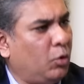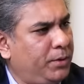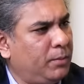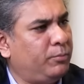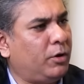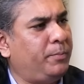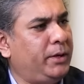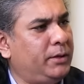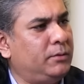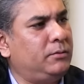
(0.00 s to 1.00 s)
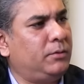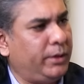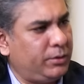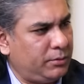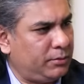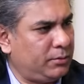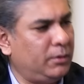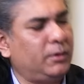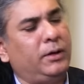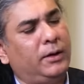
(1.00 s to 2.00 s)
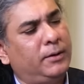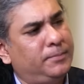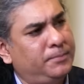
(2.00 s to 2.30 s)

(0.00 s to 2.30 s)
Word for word: Opium, poppies, and donations. Right. Okay. Yeah.